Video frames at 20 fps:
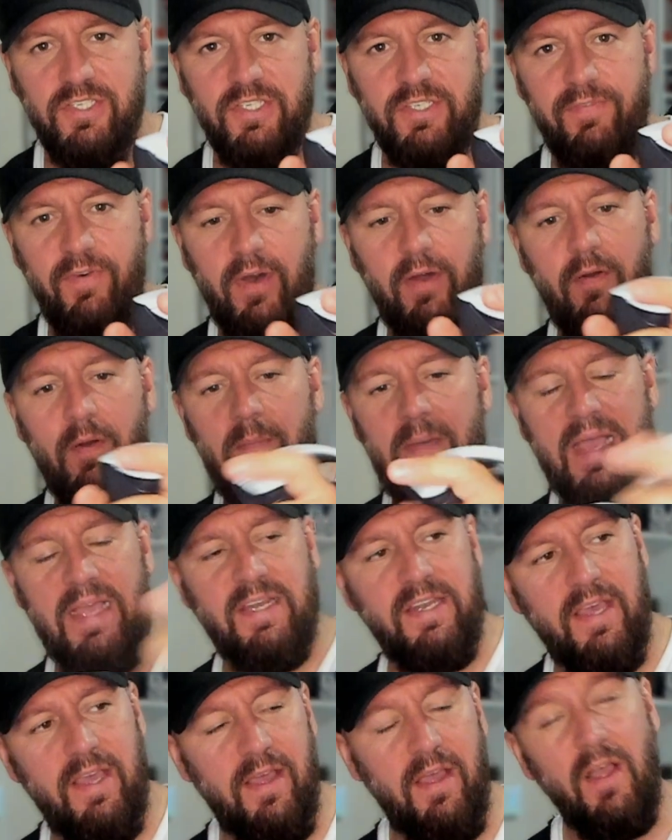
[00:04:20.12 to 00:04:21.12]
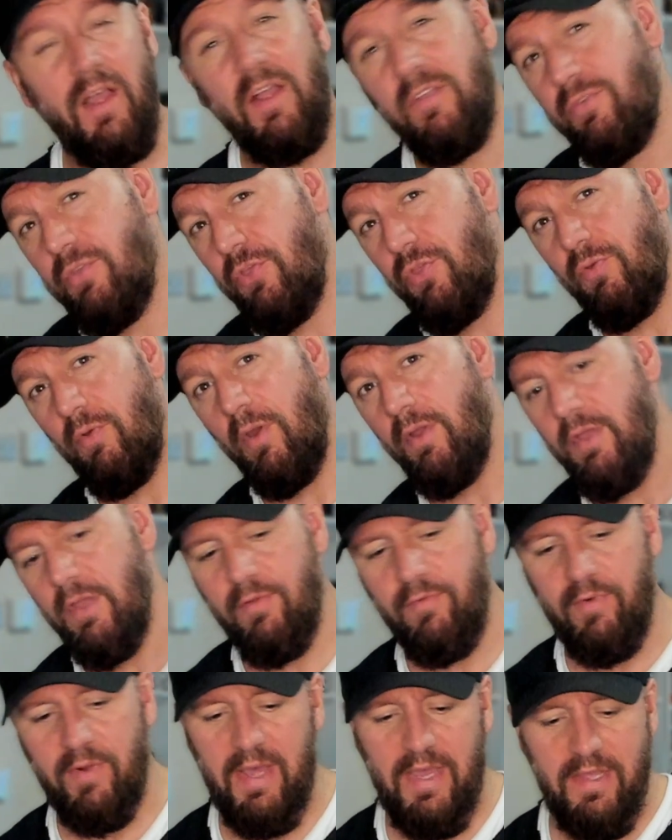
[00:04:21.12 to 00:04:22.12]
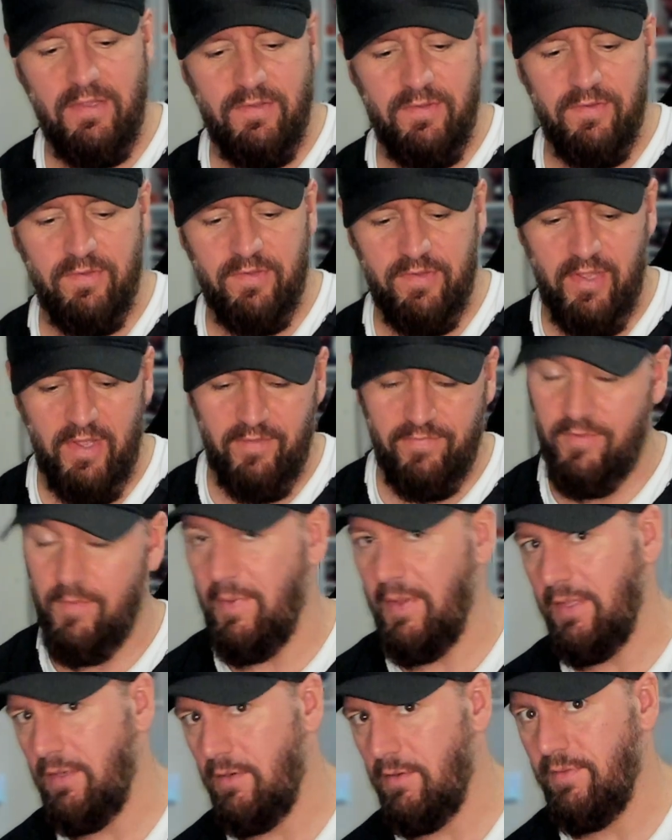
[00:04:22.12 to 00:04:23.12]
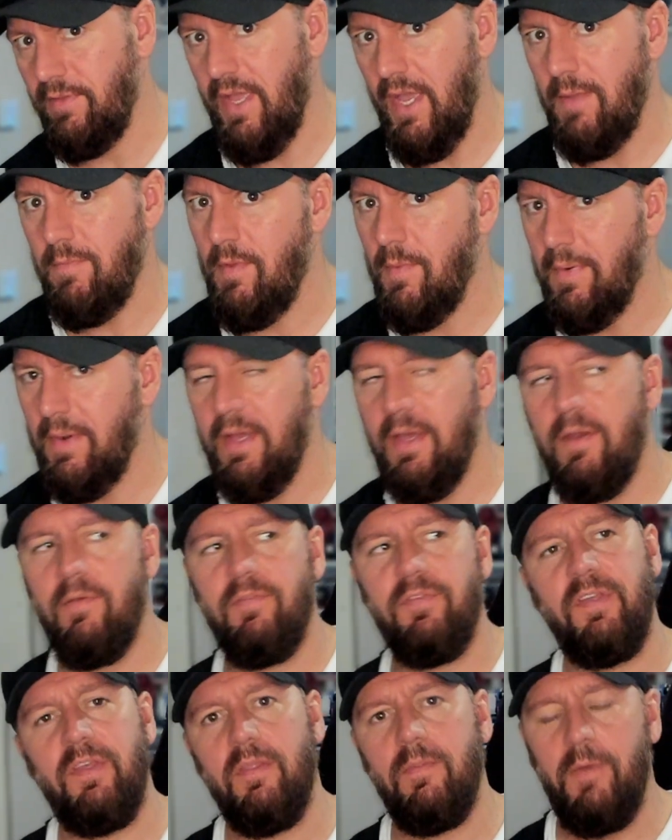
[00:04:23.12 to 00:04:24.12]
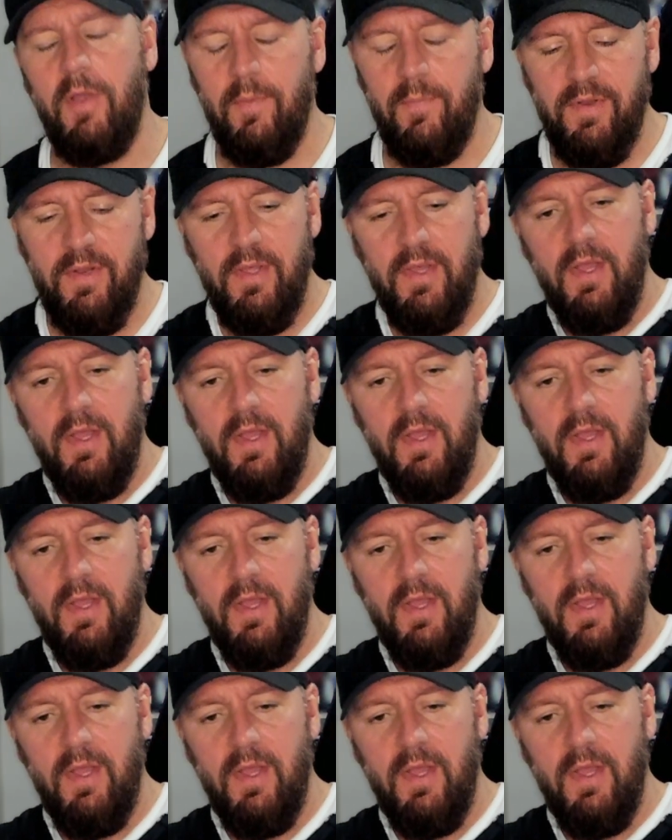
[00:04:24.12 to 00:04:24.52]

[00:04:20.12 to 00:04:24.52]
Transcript: this via a magnet to throw your grenades and stuff, depending on the game you're playing obviously at the moment.